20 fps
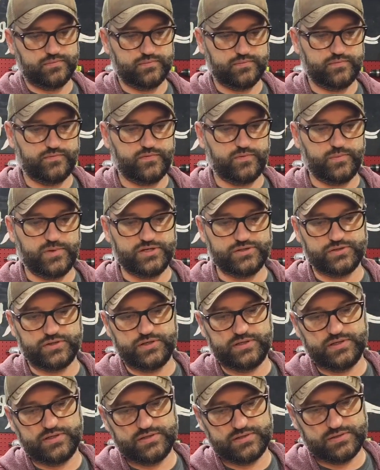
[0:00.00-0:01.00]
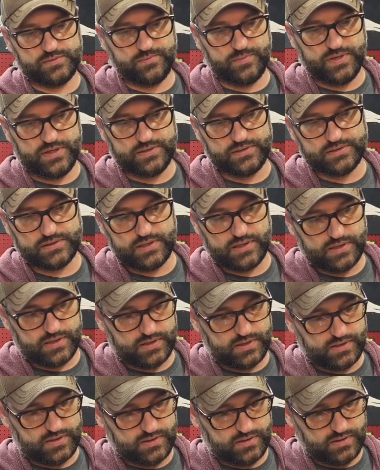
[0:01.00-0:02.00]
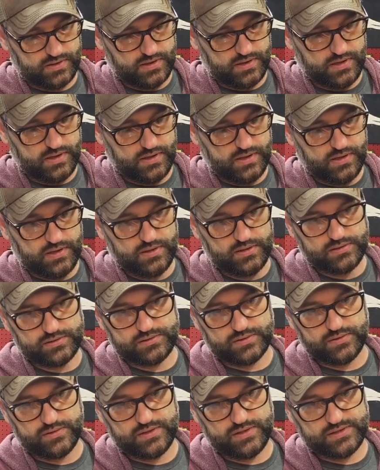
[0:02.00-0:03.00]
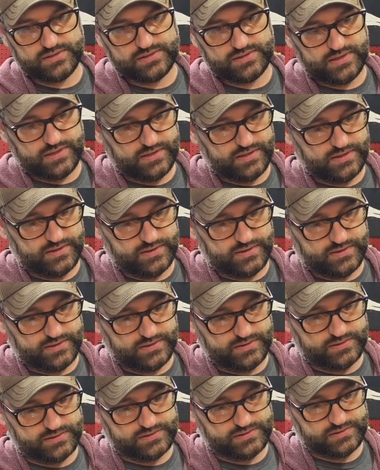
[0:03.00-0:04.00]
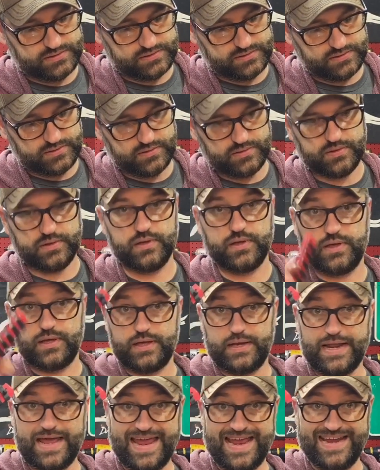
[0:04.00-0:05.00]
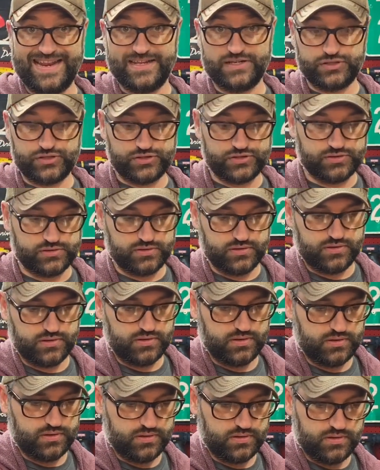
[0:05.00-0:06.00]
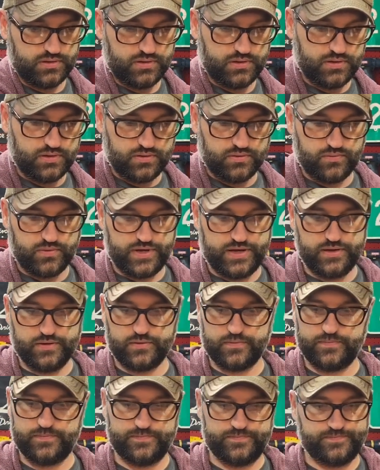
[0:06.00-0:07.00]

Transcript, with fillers: for measuring this, but uh, so this is an eight inch rail.